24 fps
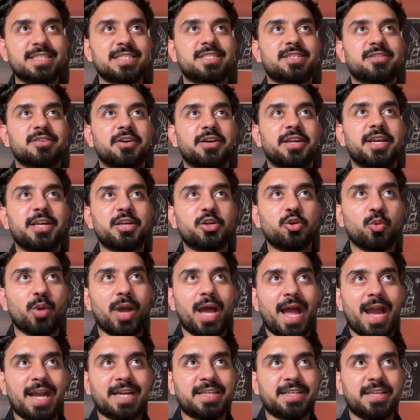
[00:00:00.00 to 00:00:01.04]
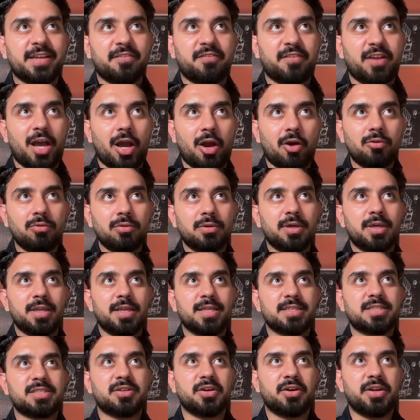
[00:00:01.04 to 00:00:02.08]
turn it to active now.
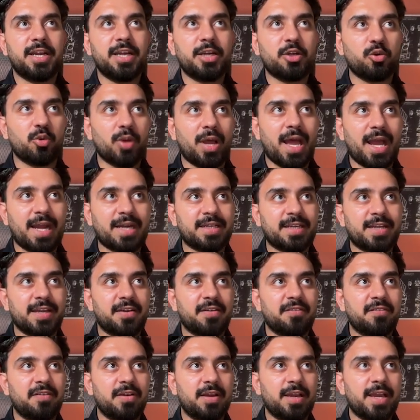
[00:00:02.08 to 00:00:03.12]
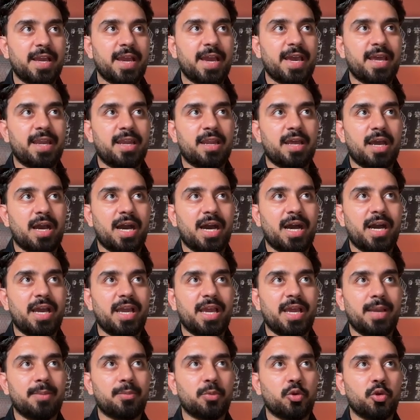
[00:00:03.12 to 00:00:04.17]
Let's turn it to active, and I
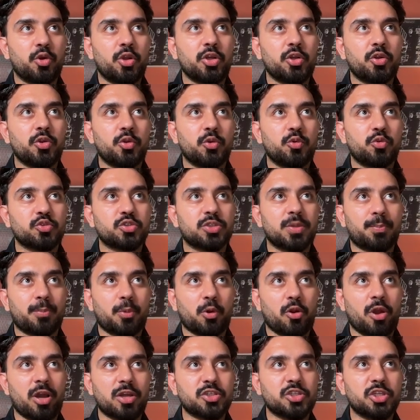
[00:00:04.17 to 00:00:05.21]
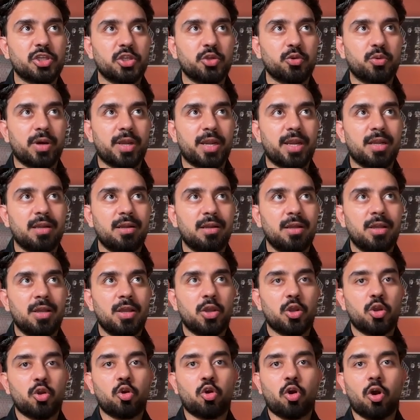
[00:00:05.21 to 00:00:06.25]
am going to use the production URL.
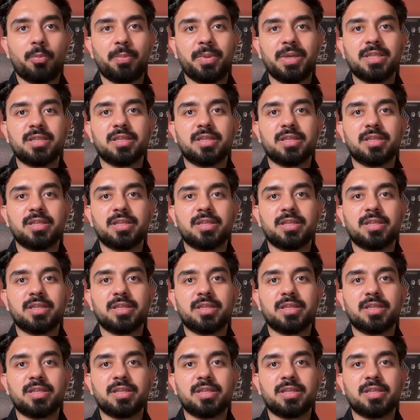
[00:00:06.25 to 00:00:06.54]
Copy